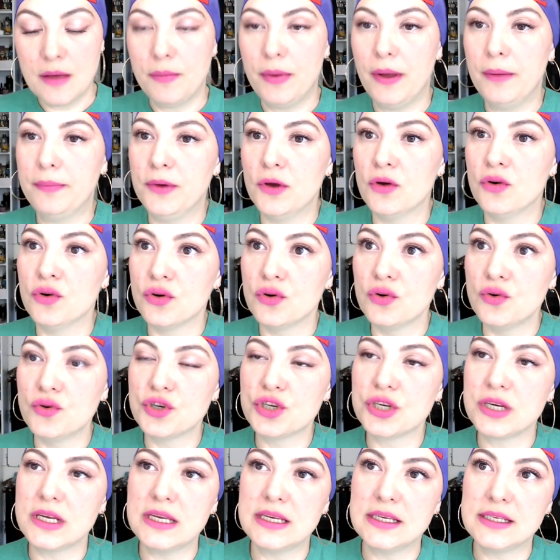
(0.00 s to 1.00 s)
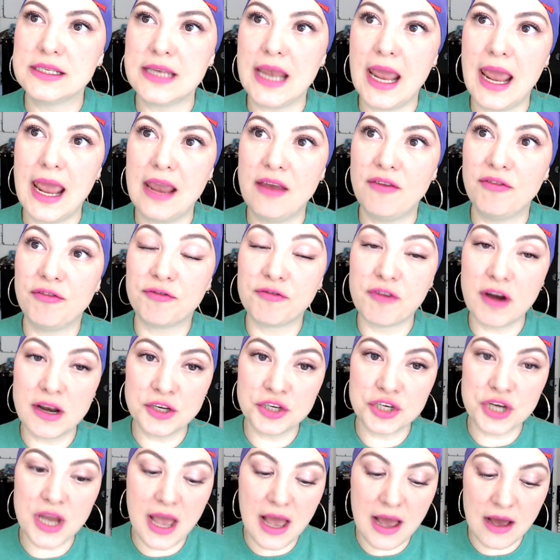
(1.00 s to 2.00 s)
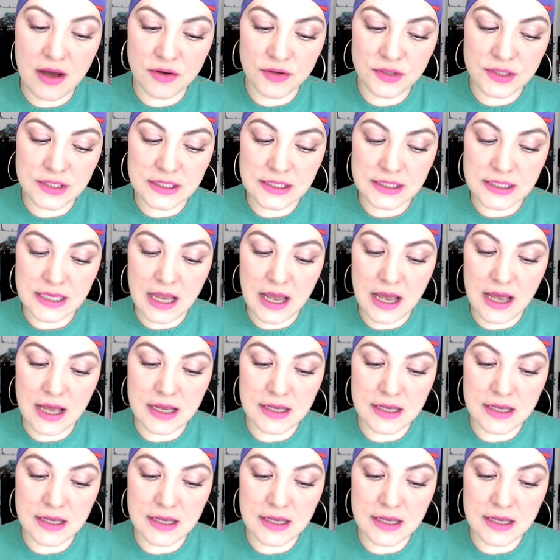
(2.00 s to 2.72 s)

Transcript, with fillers: Papillon Rouge is a French house,